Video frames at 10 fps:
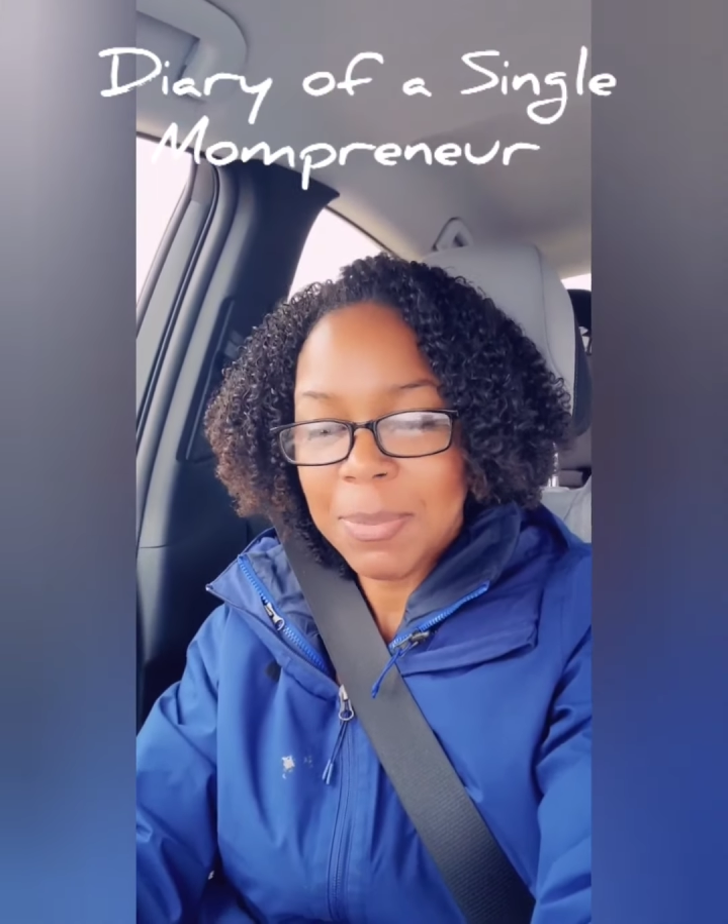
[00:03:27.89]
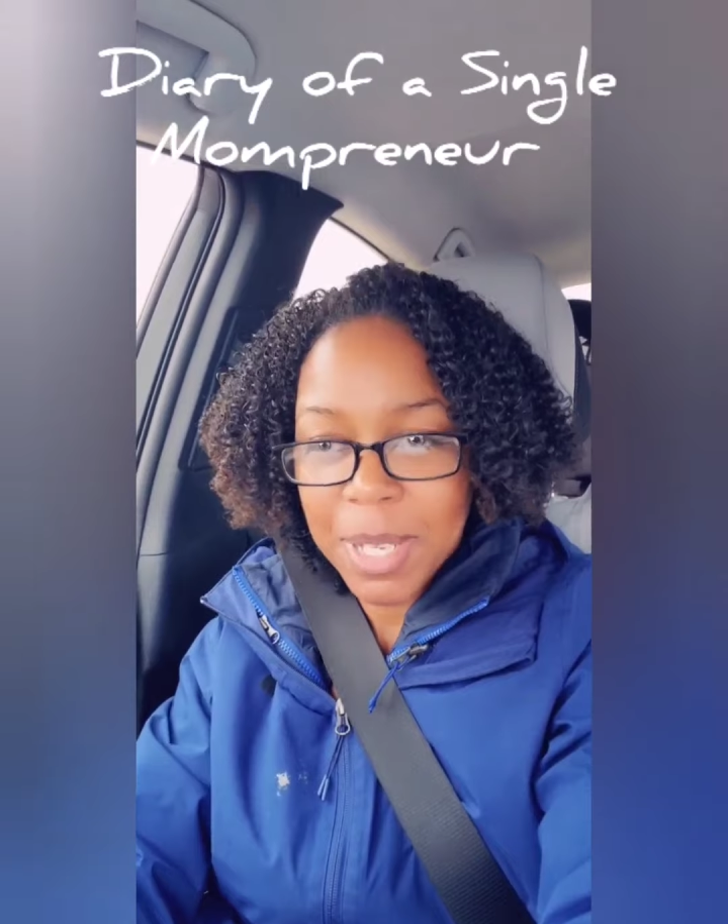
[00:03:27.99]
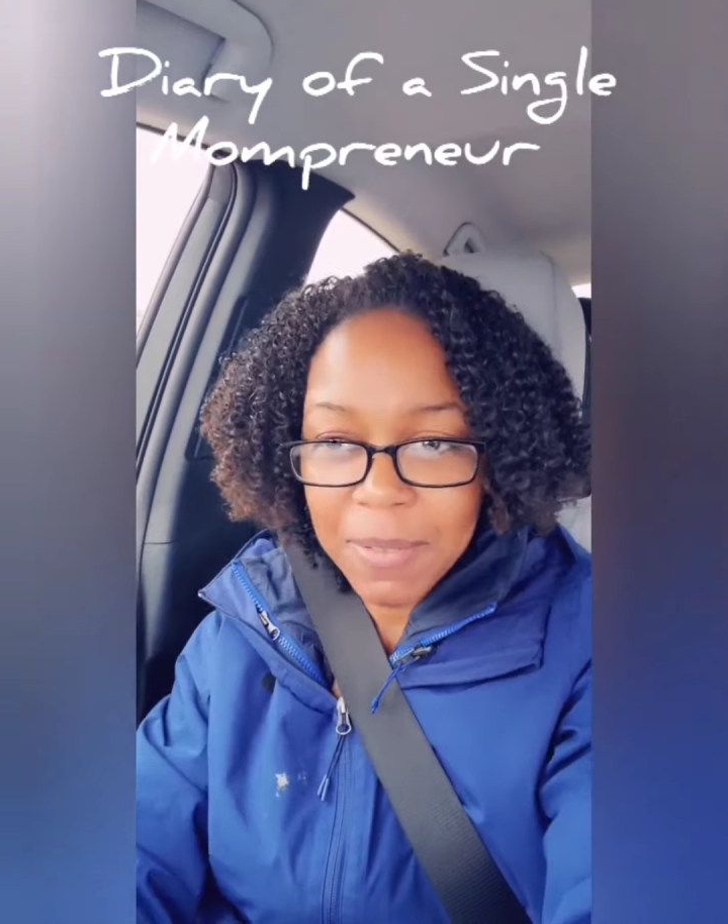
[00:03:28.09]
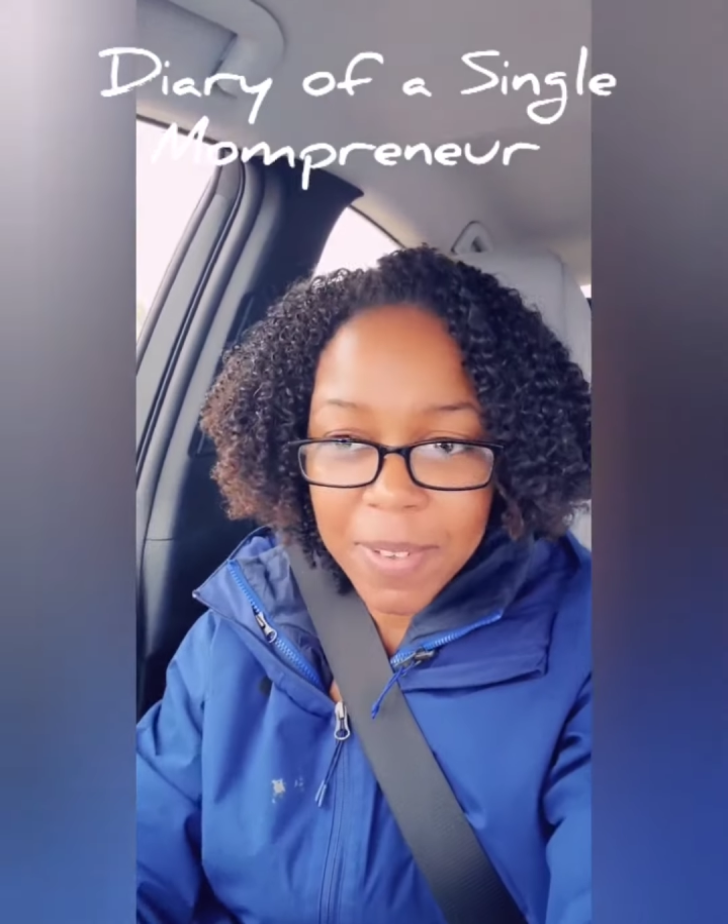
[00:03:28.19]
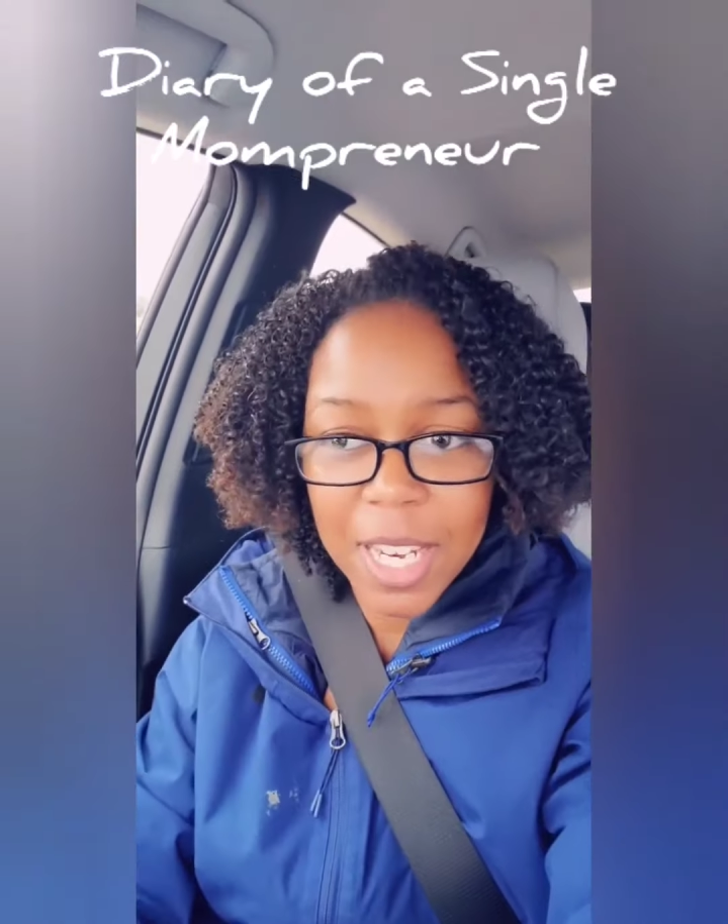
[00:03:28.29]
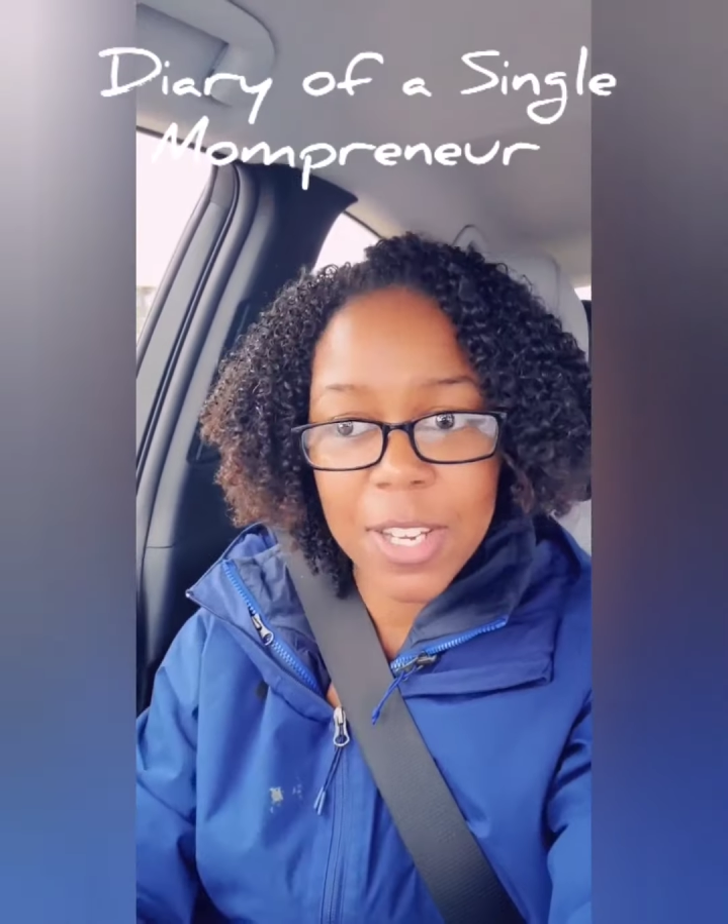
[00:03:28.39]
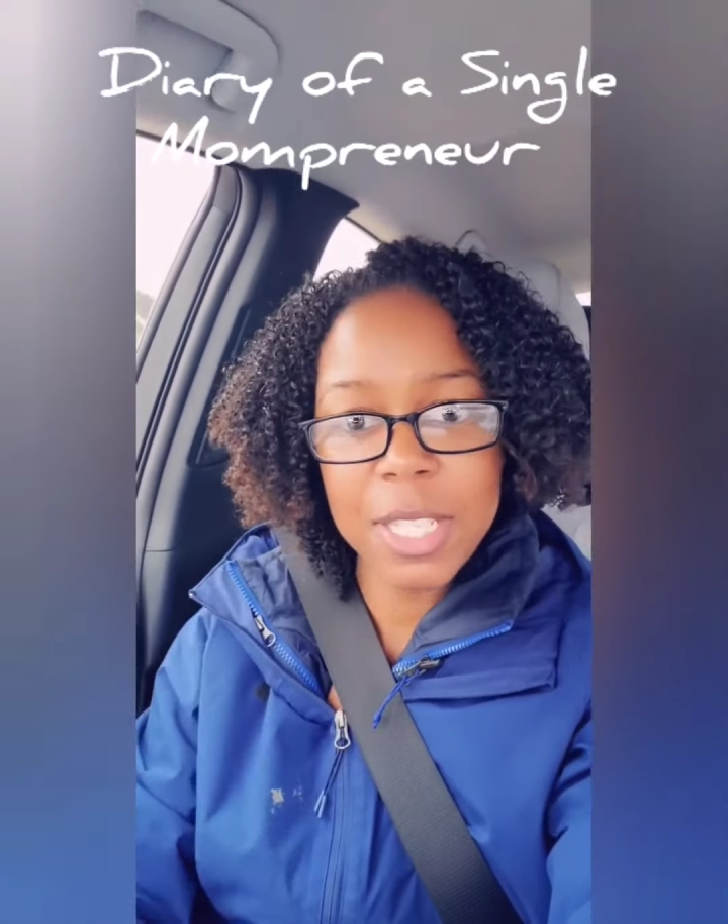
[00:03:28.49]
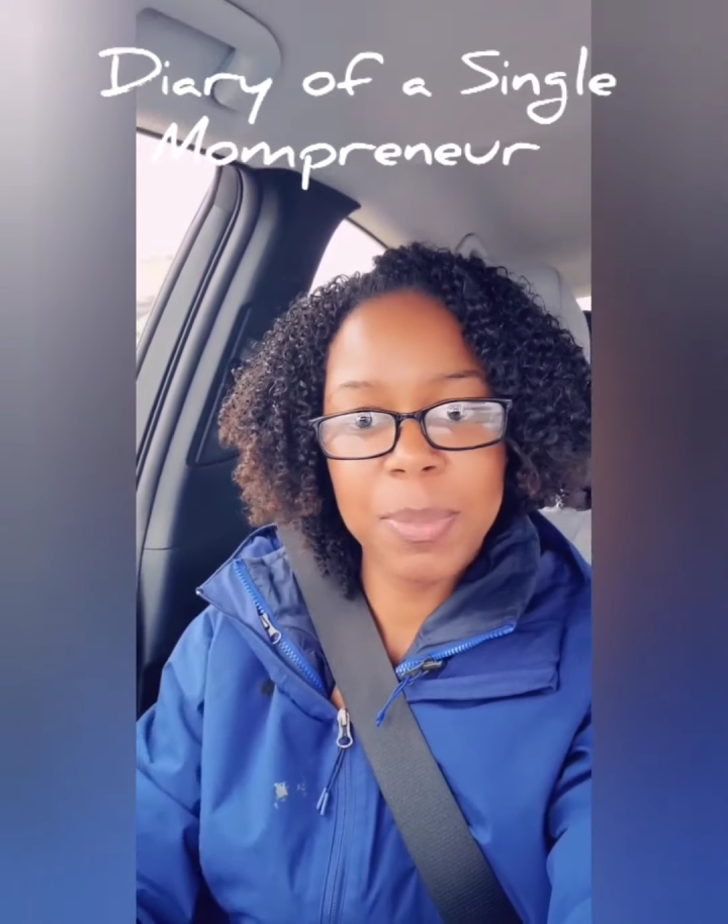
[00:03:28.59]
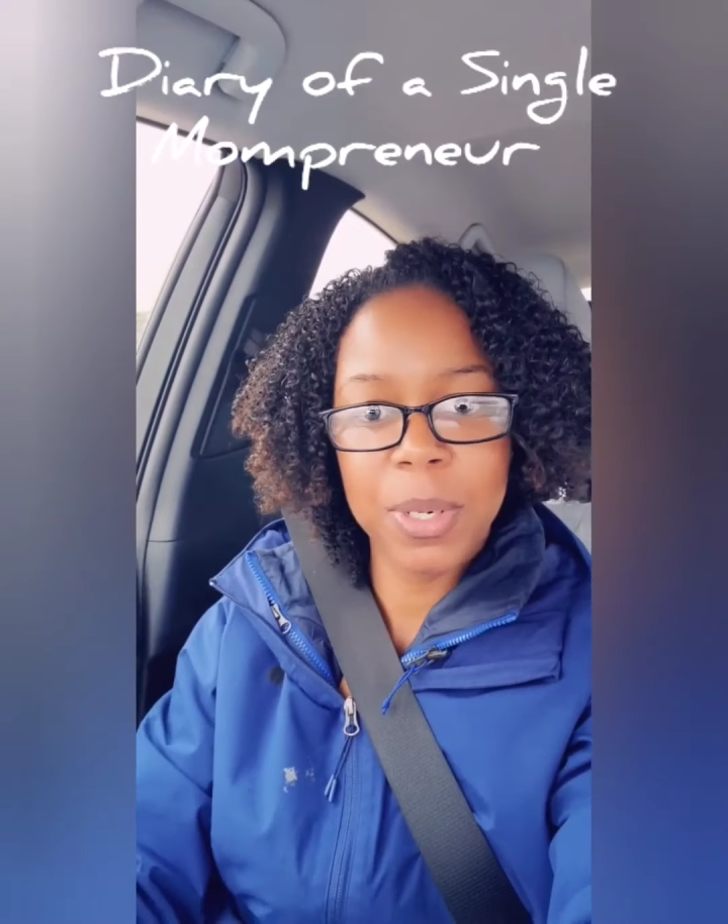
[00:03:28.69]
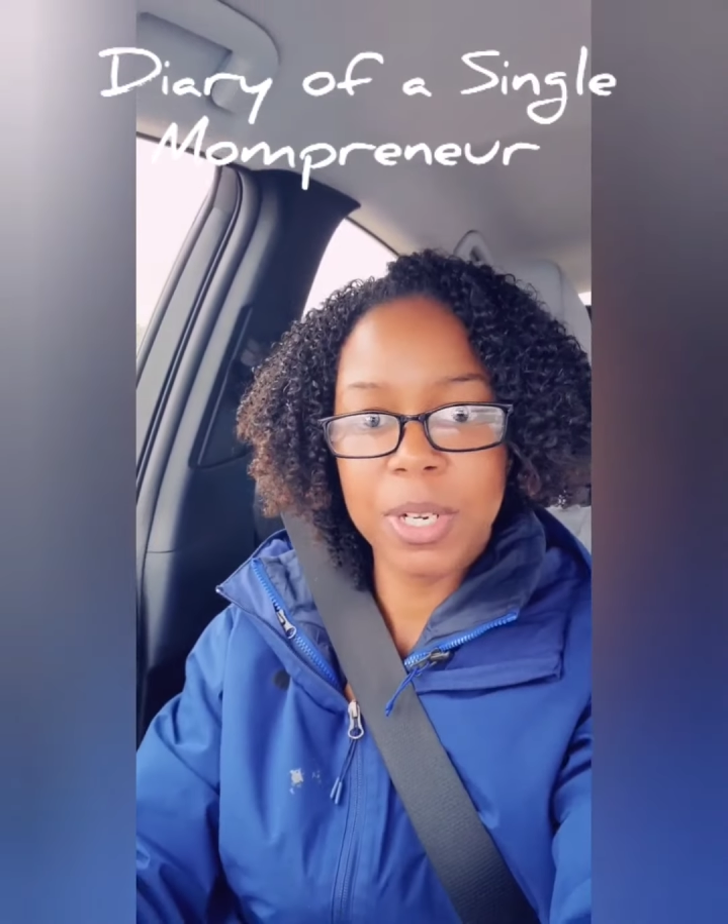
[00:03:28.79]
has been very
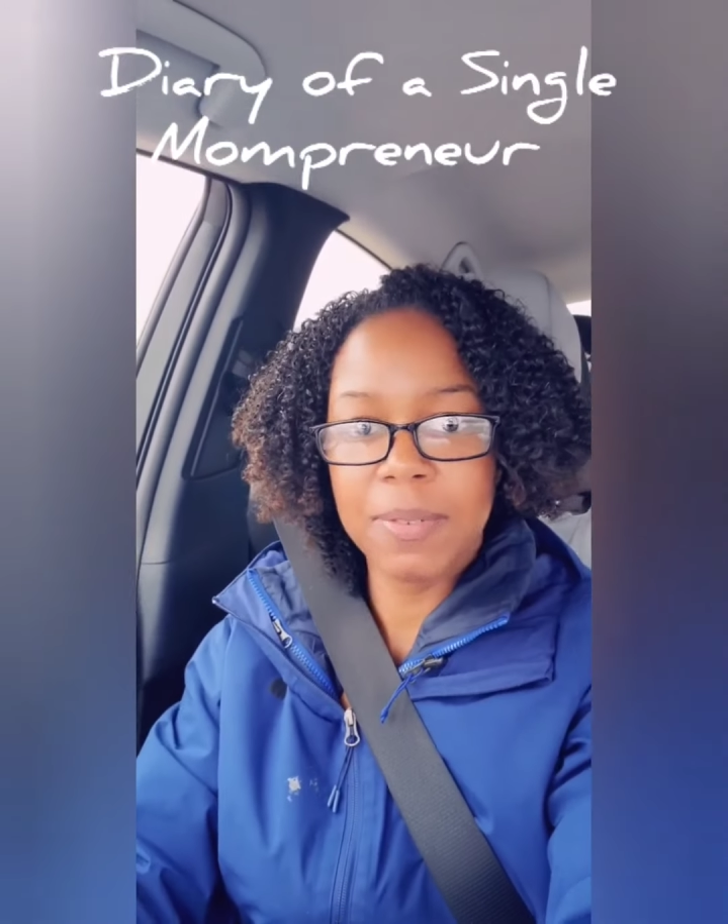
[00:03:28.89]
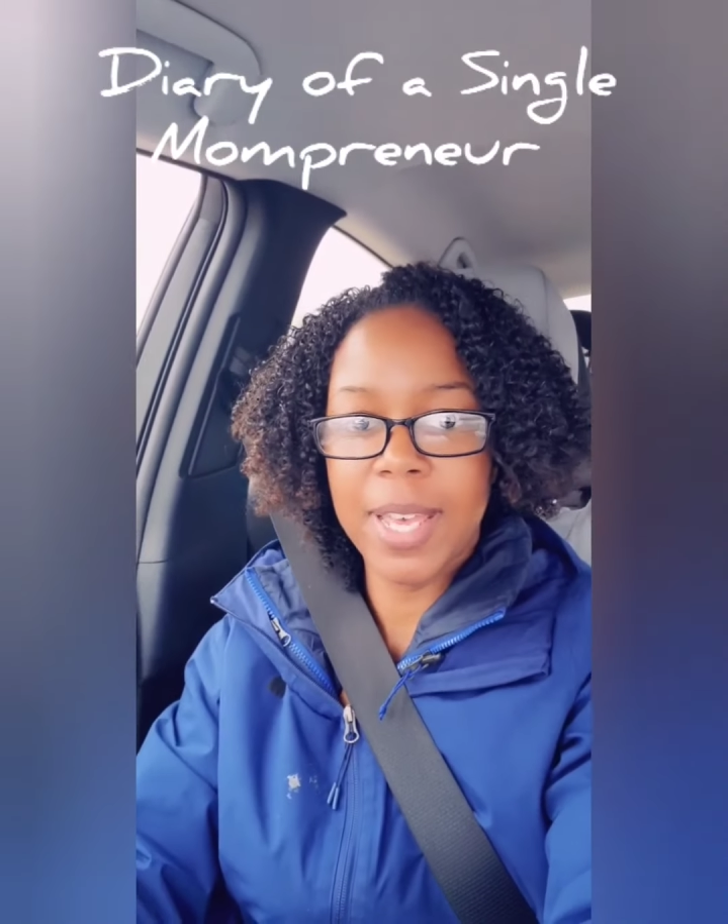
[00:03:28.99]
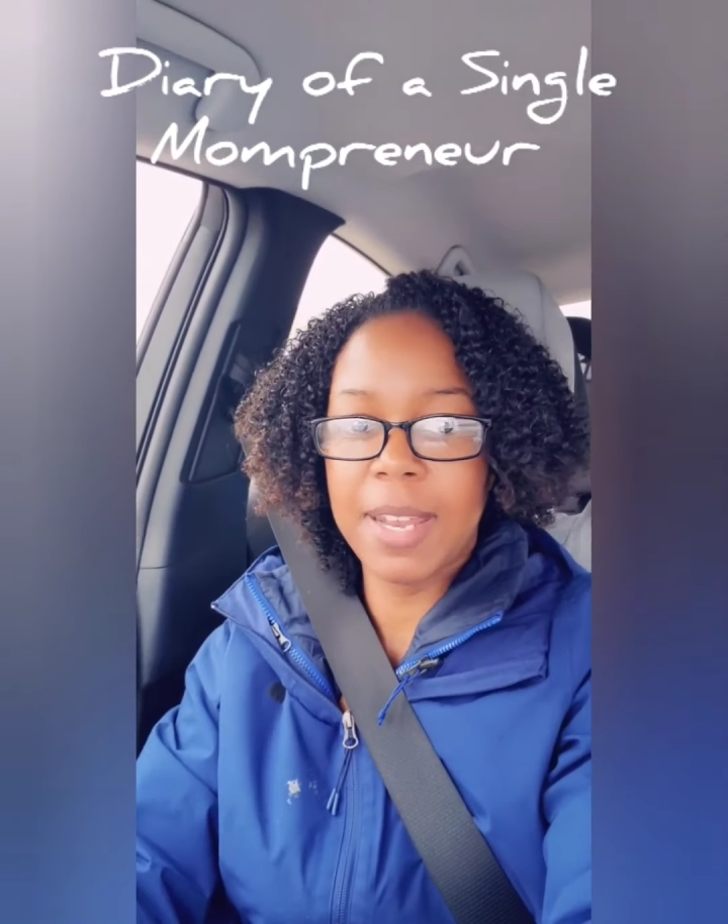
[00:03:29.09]
supportive